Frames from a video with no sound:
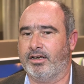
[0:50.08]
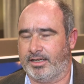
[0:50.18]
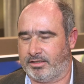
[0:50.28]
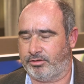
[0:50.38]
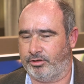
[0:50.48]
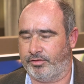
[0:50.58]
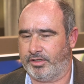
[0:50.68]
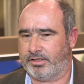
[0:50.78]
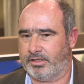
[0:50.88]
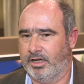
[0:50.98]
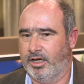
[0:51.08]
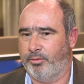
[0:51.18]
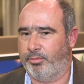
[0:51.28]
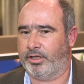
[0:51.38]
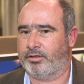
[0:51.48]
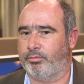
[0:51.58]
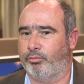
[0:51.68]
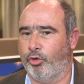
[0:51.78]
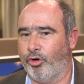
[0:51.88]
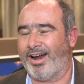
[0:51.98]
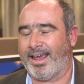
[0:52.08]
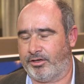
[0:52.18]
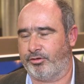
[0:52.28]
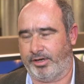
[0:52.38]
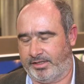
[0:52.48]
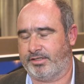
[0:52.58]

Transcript: less service, but more accurate